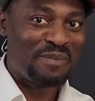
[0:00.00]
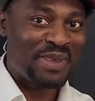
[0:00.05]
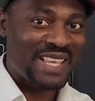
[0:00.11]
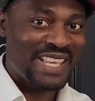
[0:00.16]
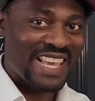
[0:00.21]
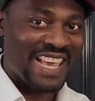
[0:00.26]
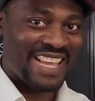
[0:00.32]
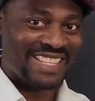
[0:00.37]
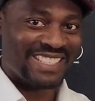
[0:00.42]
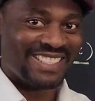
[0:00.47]

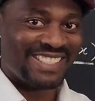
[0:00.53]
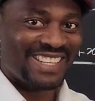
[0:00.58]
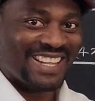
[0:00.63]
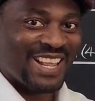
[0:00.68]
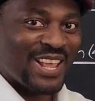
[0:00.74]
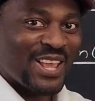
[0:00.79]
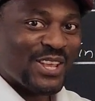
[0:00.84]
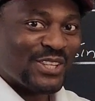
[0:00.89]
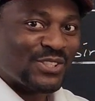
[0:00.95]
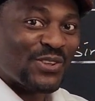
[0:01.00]
begins.
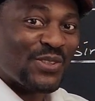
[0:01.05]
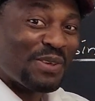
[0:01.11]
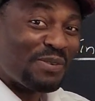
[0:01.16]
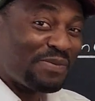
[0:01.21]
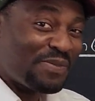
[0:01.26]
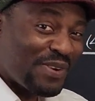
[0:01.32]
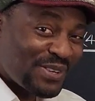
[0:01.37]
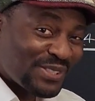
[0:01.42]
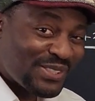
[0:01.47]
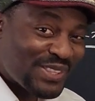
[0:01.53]
So the
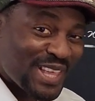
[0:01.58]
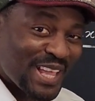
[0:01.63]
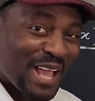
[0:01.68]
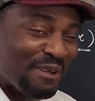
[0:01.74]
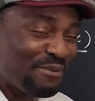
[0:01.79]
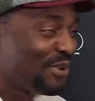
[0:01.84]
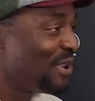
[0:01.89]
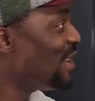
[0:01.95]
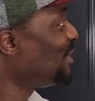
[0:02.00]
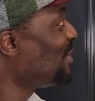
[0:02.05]
first thing
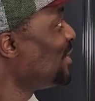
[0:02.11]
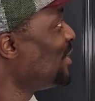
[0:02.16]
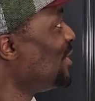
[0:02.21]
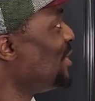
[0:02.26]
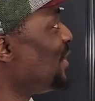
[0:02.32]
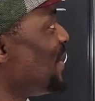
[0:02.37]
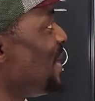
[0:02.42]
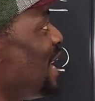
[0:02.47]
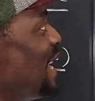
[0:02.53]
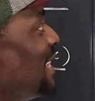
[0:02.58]
I'm going to
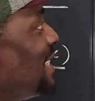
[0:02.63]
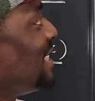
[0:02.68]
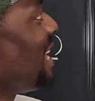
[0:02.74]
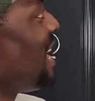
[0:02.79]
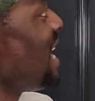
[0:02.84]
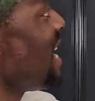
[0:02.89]
do is